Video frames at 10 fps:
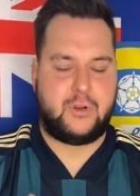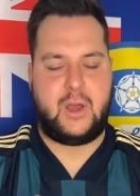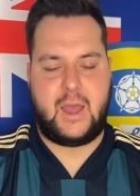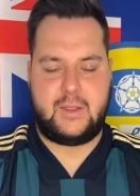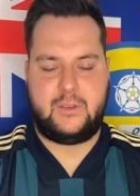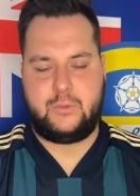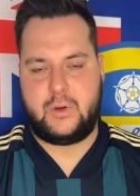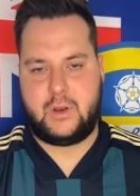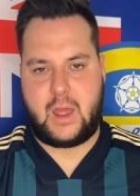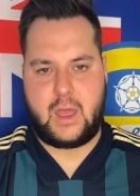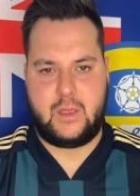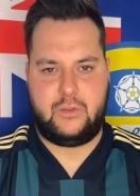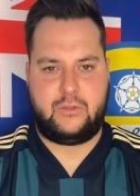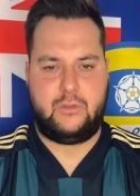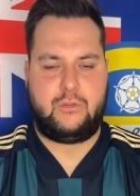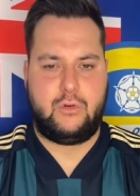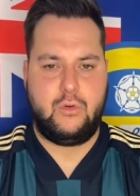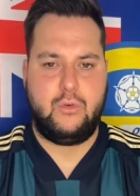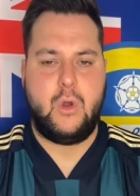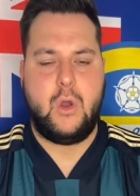I had this one as
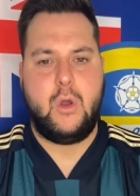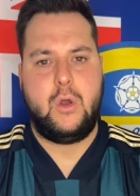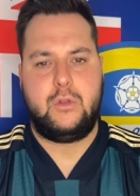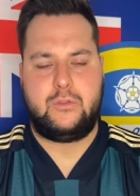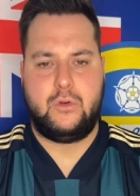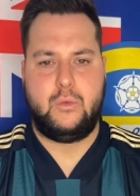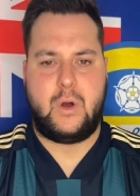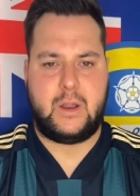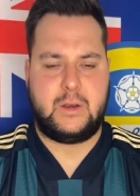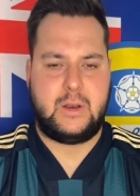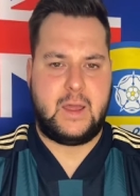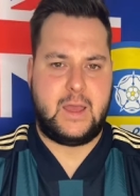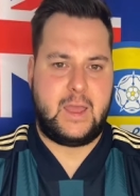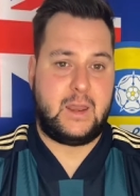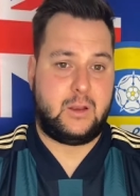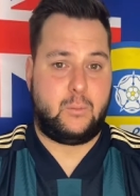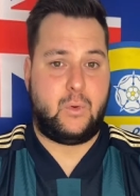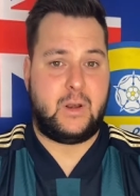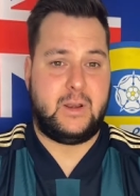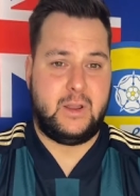2-1. End up
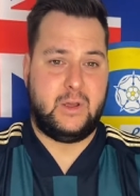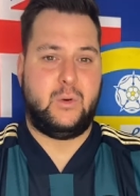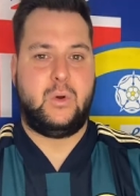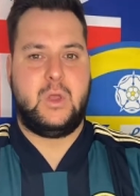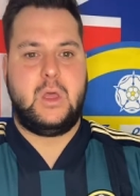1-0.